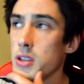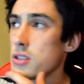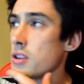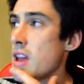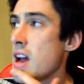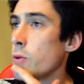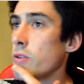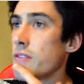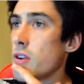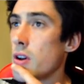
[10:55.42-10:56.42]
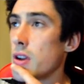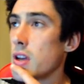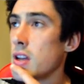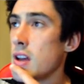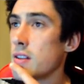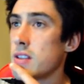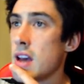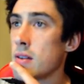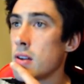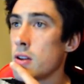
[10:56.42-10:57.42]
So now we've got in our
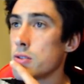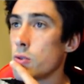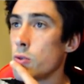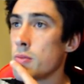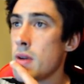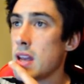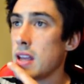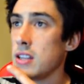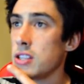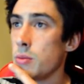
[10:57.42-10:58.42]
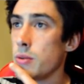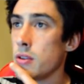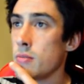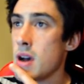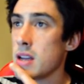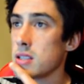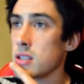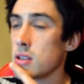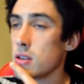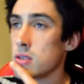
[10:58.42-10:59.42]
downloads automate eGPU
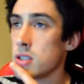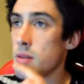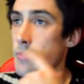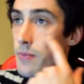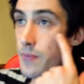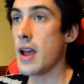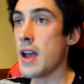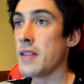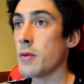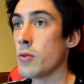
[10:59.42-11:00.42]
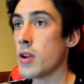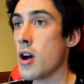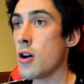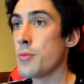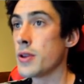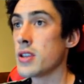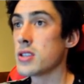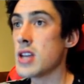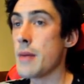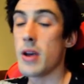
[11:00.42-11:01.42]
master.zip, and then we want to open
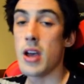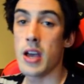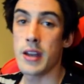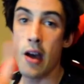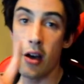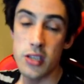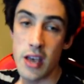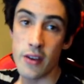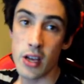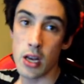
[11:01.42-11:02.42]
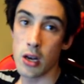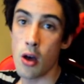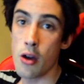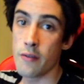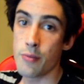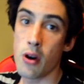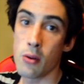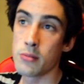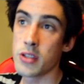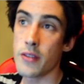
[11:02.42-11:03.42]
this up. Now I was having a lot of
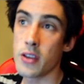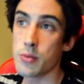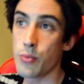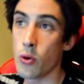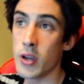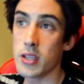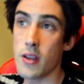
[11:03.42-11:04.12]
problems at this point.